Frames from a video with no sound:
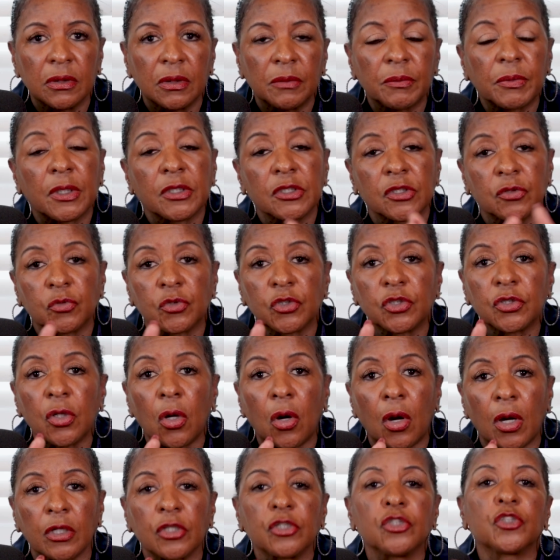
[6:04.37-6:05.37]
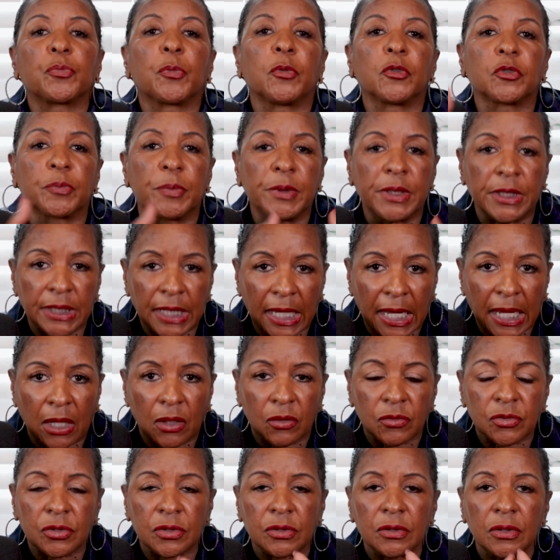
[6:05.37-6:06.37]
Because it was dark, you're supposed to be in the
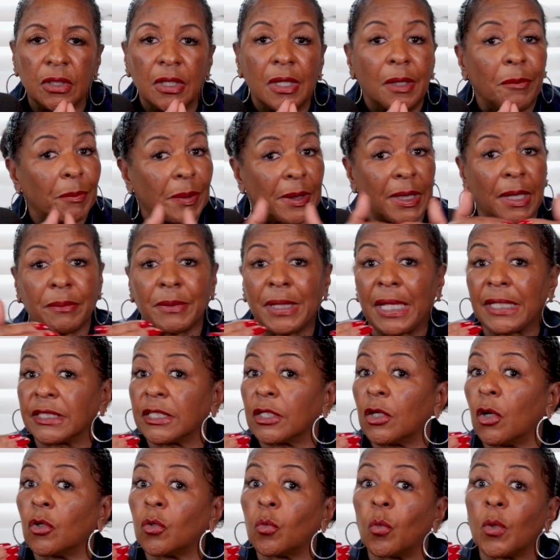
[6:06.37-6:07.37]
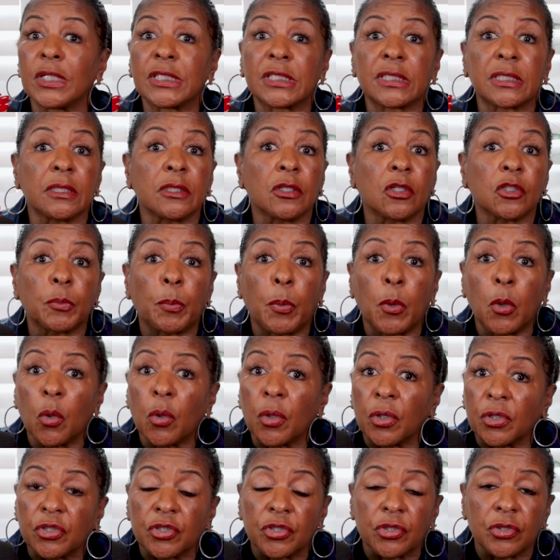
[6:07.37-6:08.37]
house. But I'm not the only one sitting on the
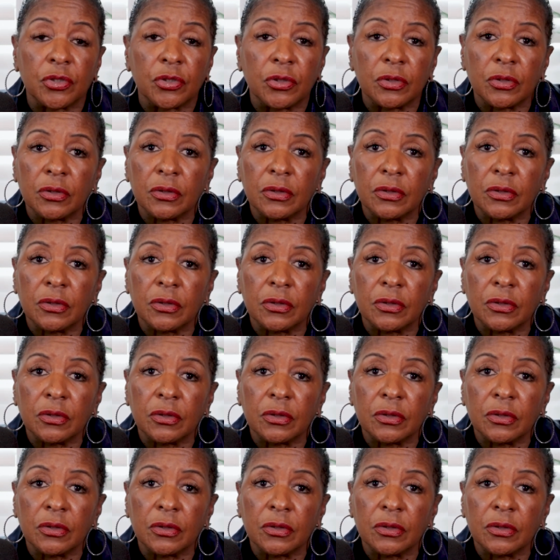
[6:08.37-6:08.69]
porch.